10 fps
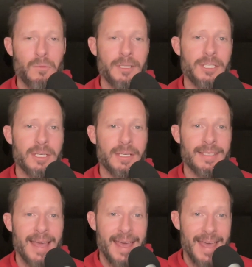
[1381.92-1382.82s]
which is
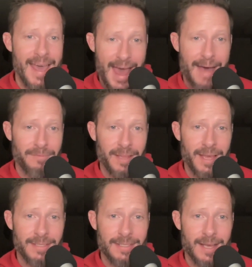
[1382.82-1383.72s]
have
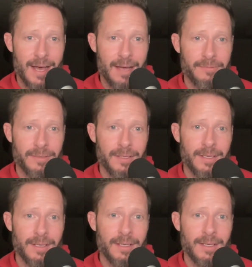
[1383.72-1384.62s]
less stuff
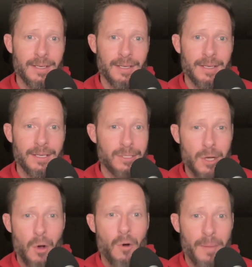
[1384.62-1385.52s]

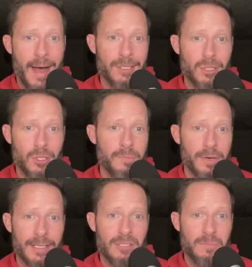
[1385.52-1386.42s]
don't buy
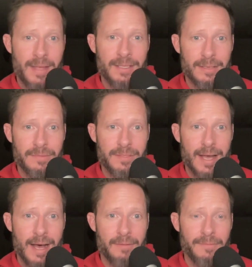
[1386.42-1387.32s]
super expensive
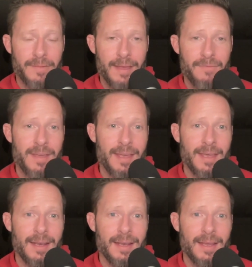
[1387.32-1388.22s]
stuff if
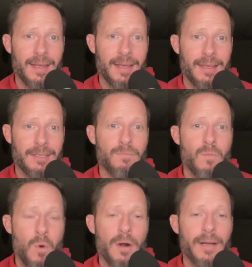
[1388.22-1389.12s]
it is
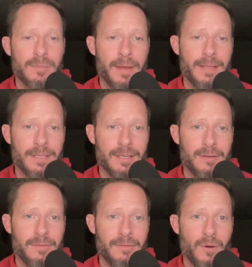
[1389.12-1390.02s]
more
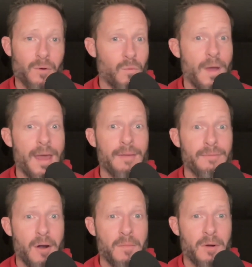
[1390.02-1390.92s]
expensive or way
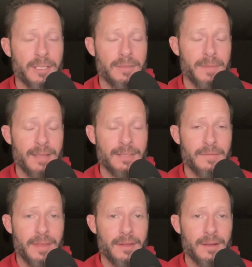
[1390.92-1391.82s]
far more expensive
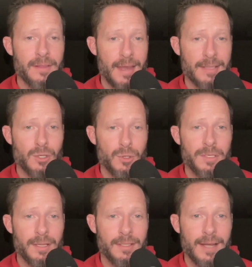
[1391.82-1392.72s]
than than its
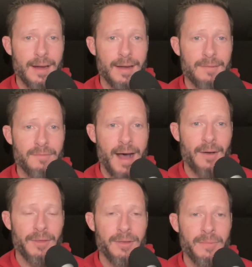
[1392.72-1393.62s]
utilitarian
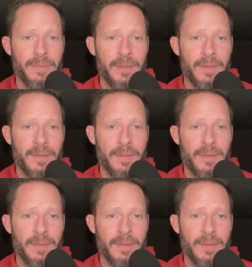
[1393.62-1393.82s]
value